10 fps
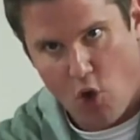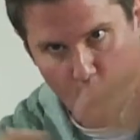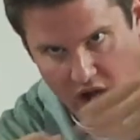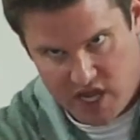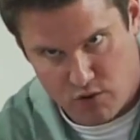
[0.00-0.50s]

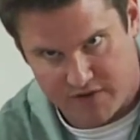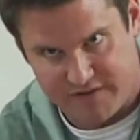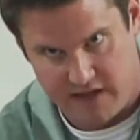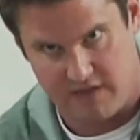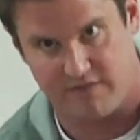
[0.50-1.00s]
what you
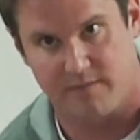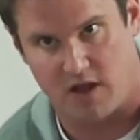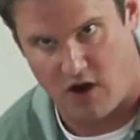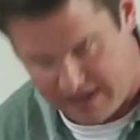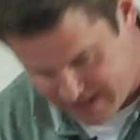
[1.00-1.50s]
receive.
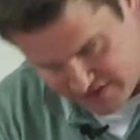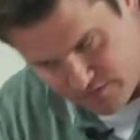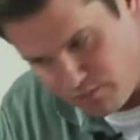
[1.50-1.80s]
All right, that's